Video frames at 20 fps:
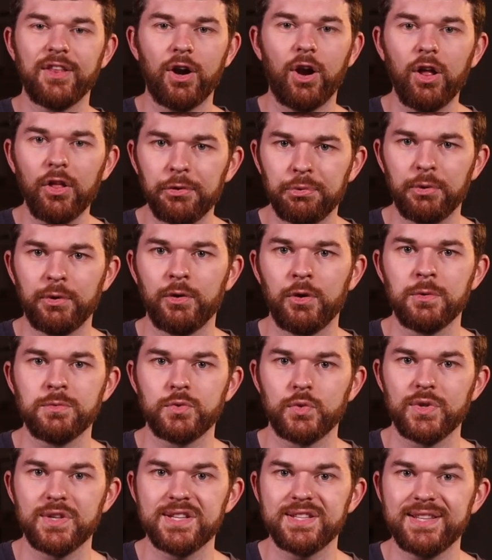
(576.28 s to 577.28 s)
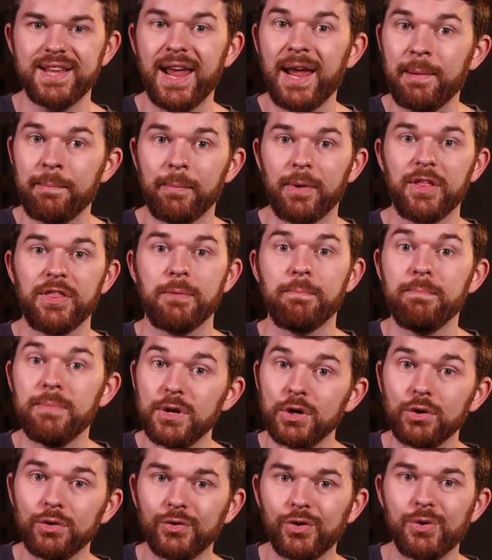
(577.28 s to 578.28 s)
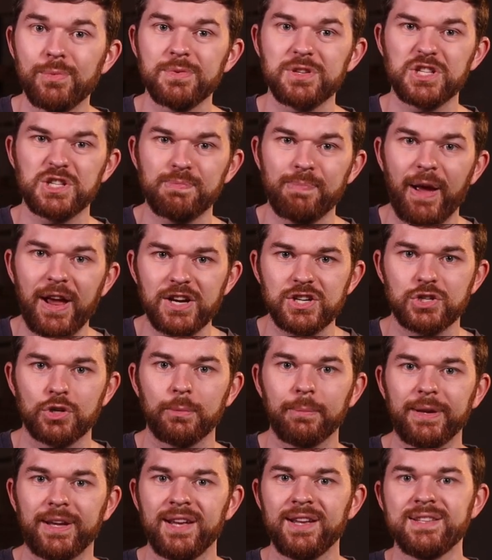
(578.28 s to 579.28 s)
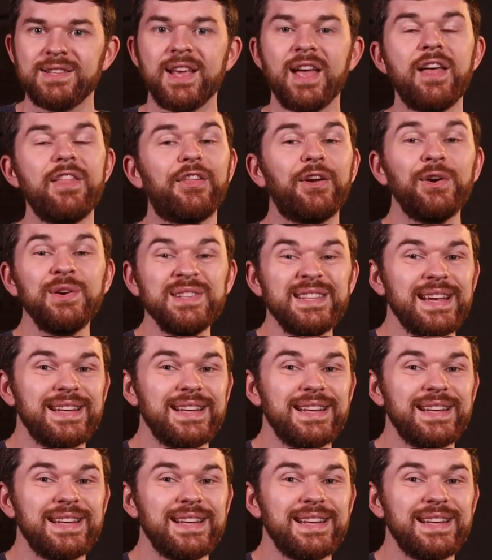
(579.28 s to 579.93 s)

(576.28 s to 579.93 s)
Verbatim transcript: that all three rooms were the same, but the middle room is special because there is